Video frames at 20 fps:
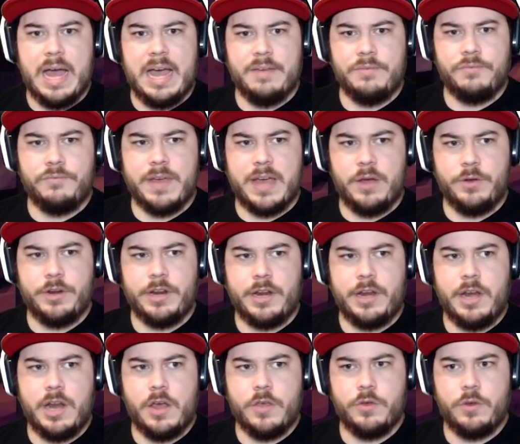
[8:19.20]
I found
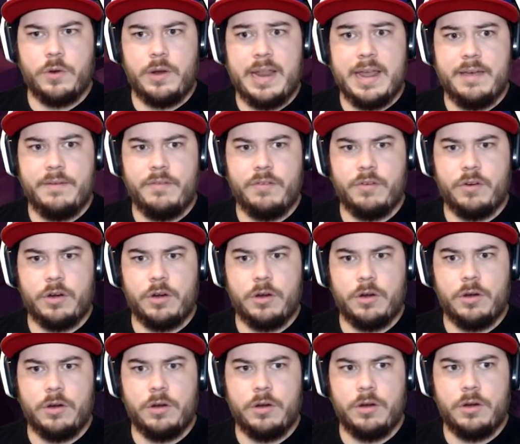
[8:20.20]
another lever.
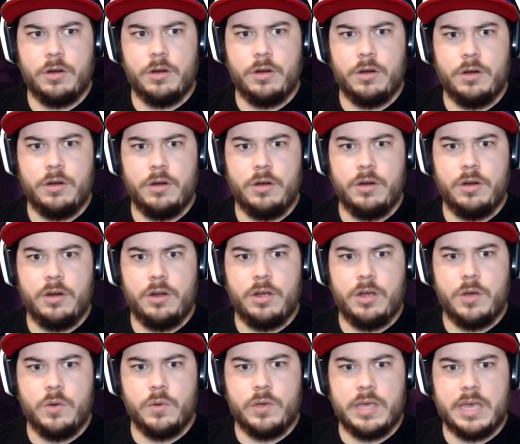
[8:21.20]

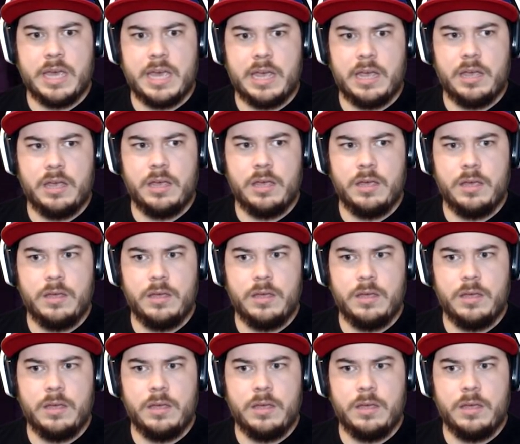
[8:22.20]
Okay.